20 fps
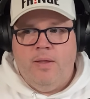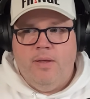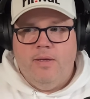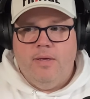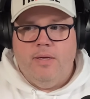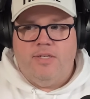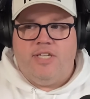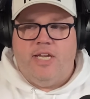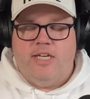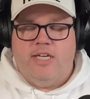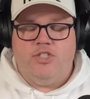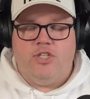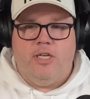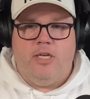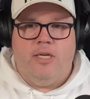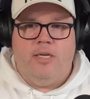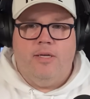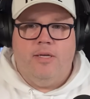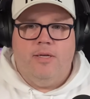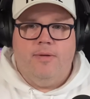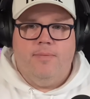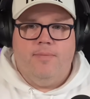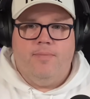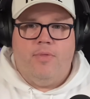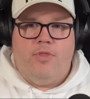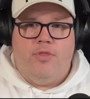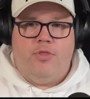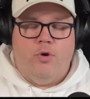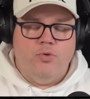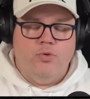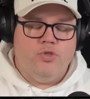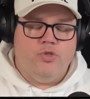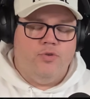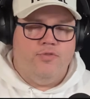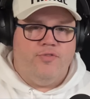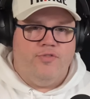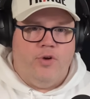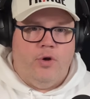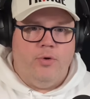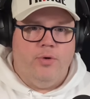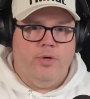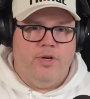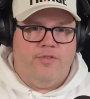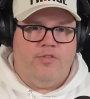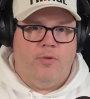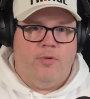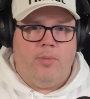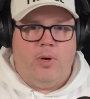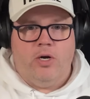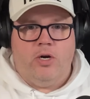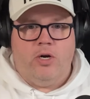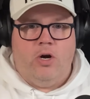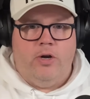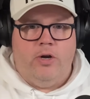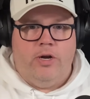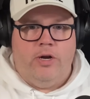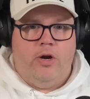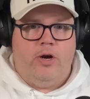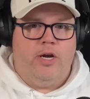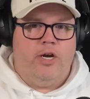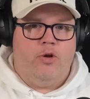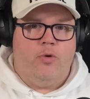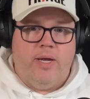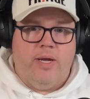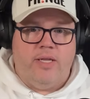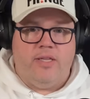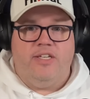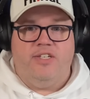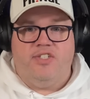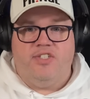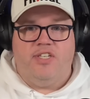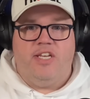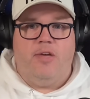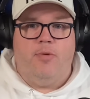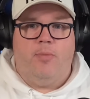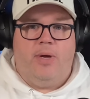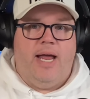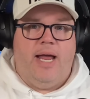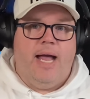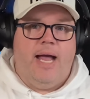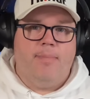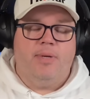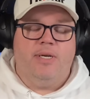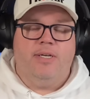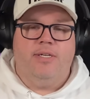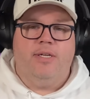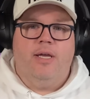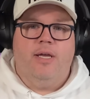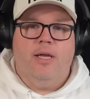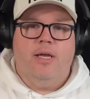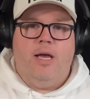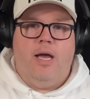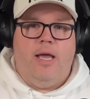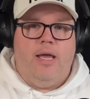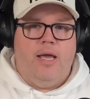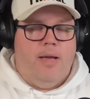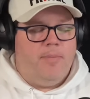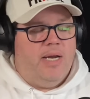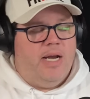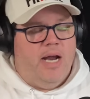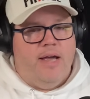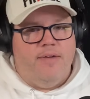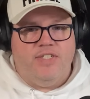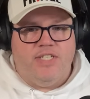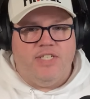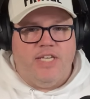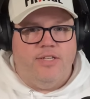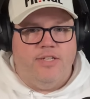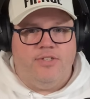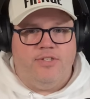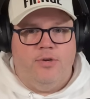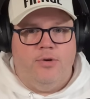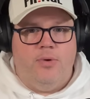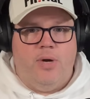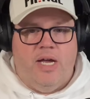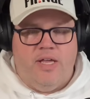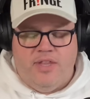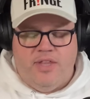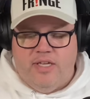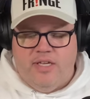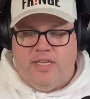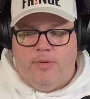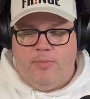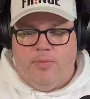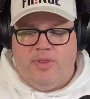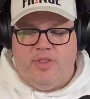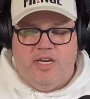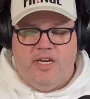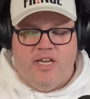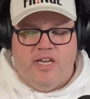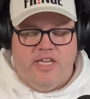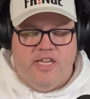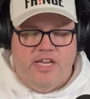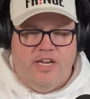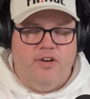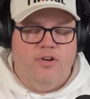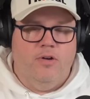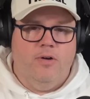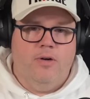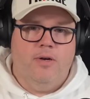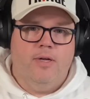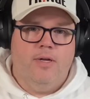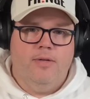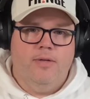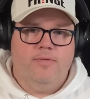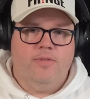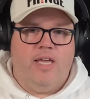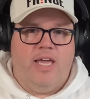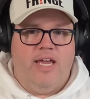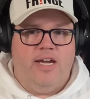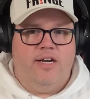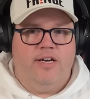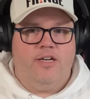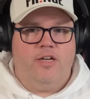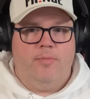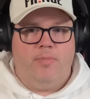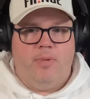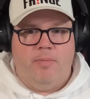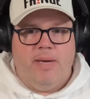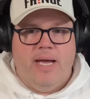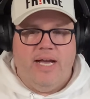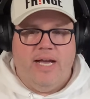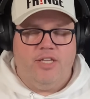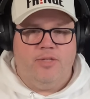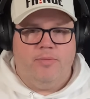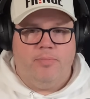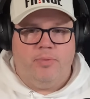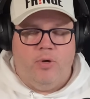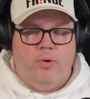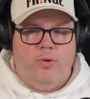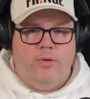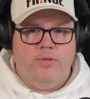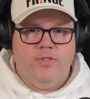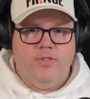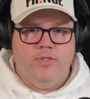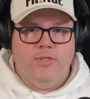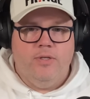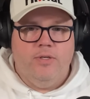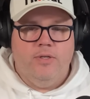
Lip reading: essentially those who voted for Mark Carney are going to quickly see what happened. I mean, I've said it too. I think that within a year, Canada could be back at the polls.